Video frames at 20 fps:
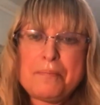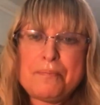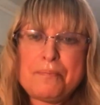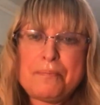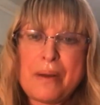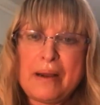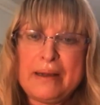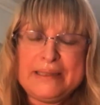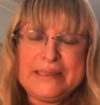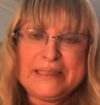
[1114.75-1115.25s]

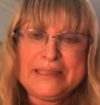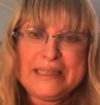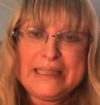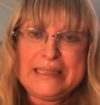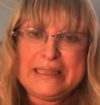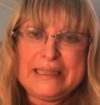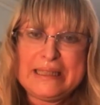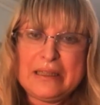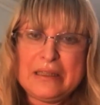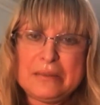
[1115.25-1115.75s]

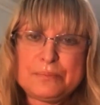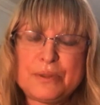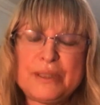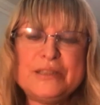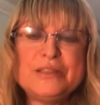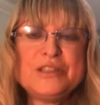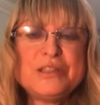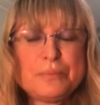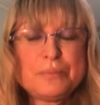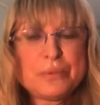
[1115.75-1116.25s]
binding
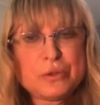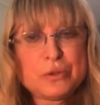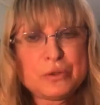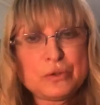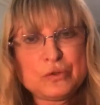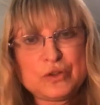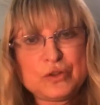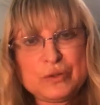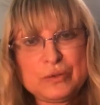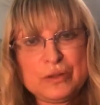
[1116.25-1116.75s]

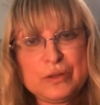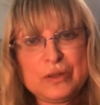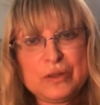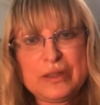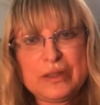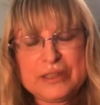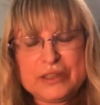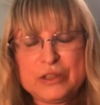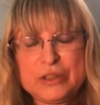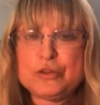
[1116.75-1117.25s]
principles
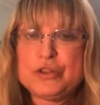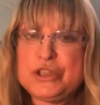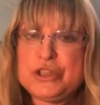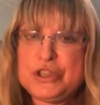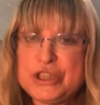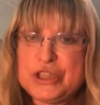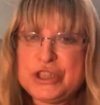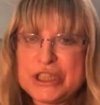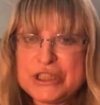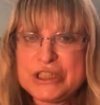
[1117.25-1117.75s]
like you're
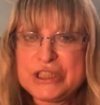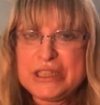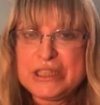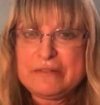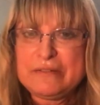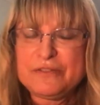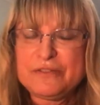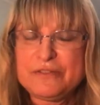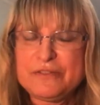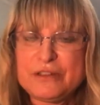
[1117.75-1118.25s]

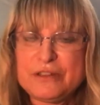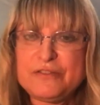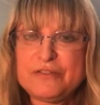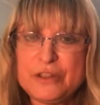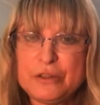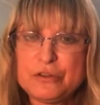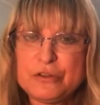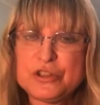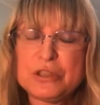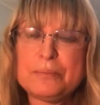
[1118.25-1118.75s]
suggesting for the
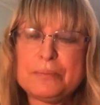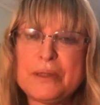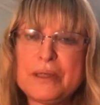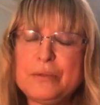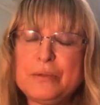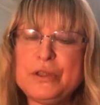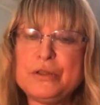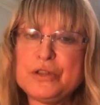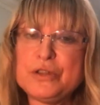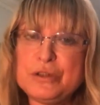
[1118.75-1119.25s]
future.
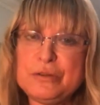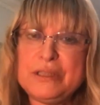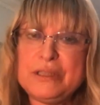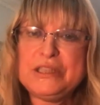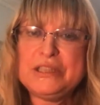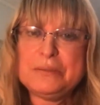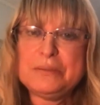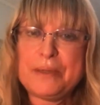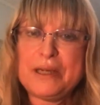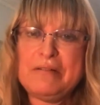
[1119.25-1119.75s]
But you do
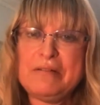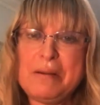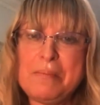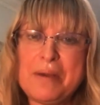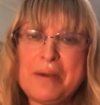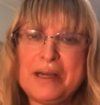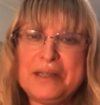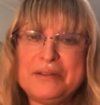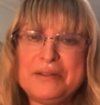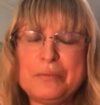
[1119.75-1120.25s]
need to bear
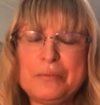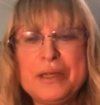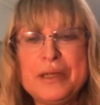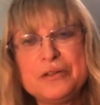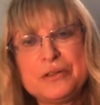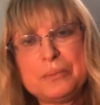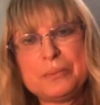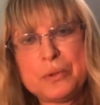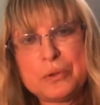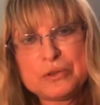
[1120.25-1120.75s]
in mind that we
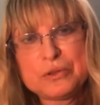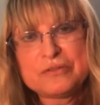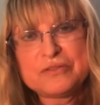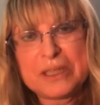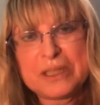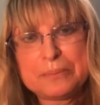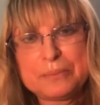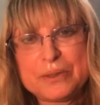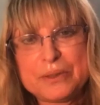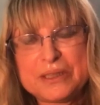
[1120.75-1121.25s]
are the Board of
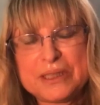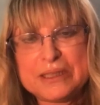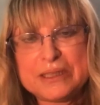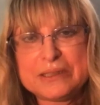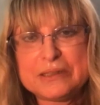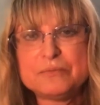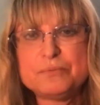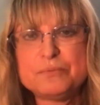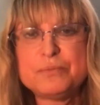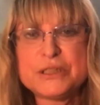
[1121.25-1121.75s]

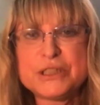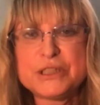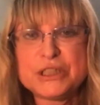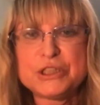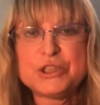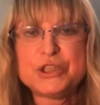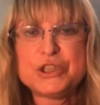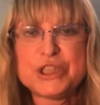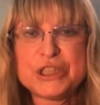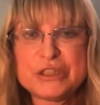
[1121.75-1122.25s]
Deputies of
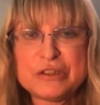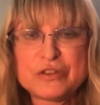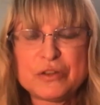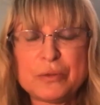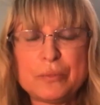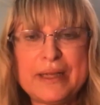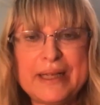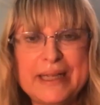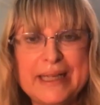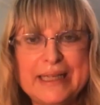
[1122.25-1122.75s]
British Jews,
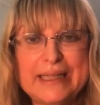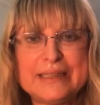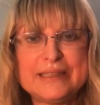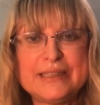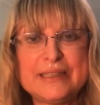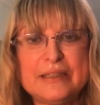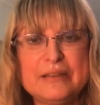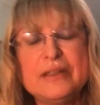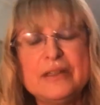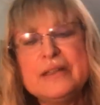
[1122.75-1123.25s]
and we're here
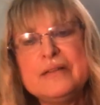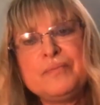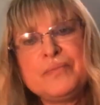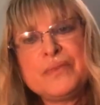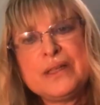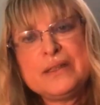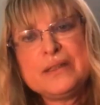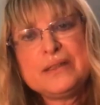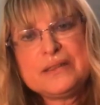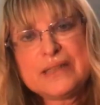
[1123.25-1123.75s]
to
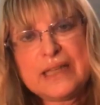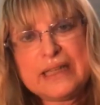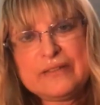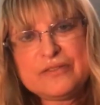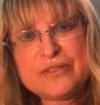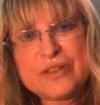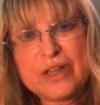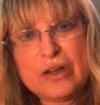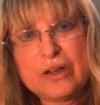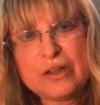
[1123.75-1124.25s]

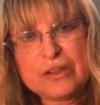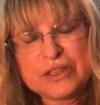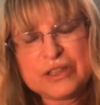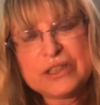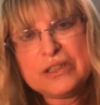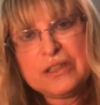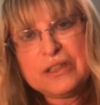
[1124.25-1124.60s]
safeguard